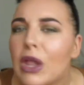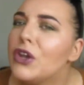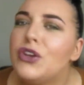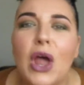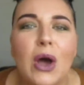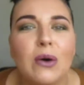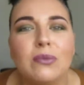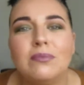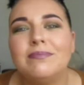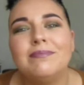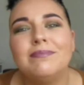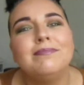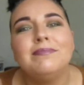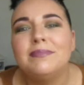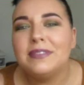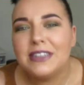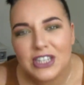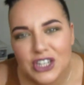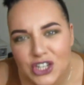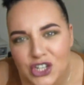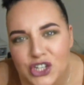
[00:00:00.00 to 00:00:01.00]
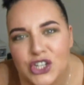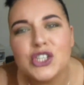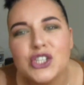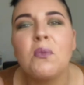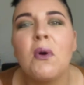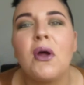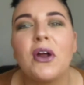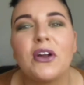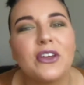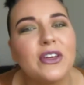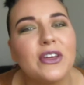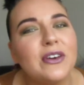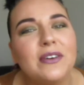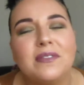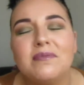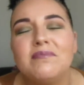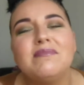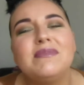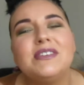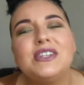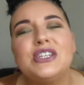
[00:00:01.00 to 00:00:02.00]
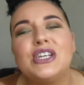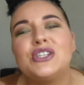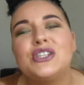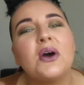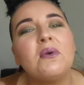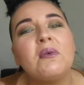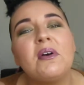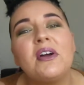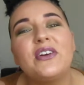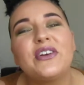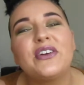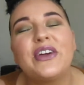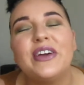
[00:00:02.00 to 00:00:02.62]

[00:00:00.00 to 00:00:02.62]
No, does not work. Does not work.